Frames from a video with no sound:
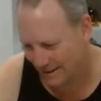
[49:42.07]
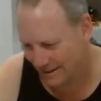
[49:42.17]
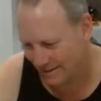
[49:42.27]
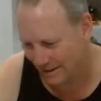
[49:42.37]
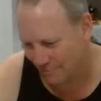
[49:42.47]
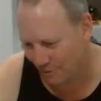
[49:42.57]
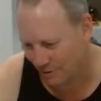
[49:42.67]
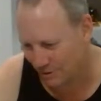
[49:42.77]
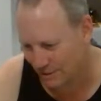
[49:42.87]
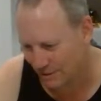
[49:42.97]
Undead
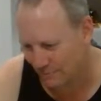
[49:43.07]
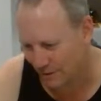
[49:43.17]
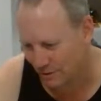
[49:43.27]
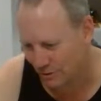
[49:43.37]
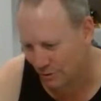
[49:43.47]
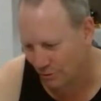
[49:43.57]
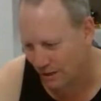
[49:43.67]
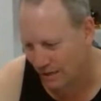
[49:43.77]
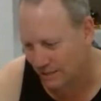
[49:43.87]
Rising's in Victoria.